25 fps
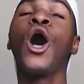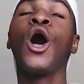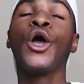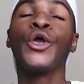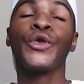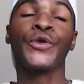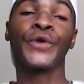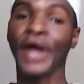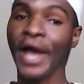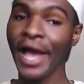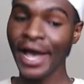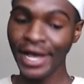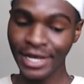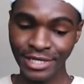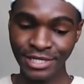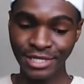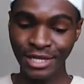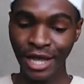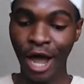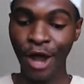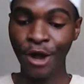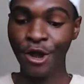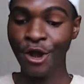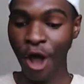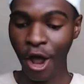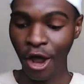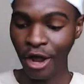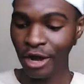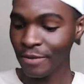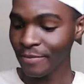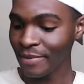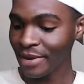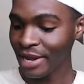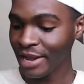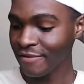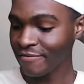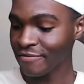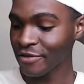You guys are not gonna
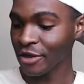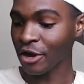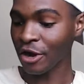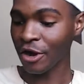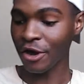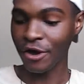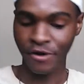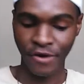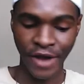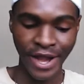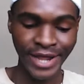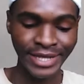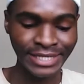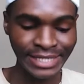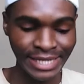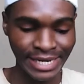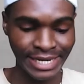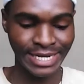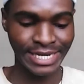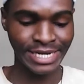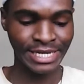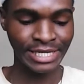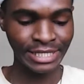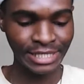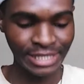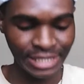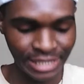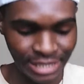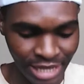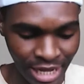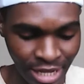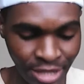believe the craziness.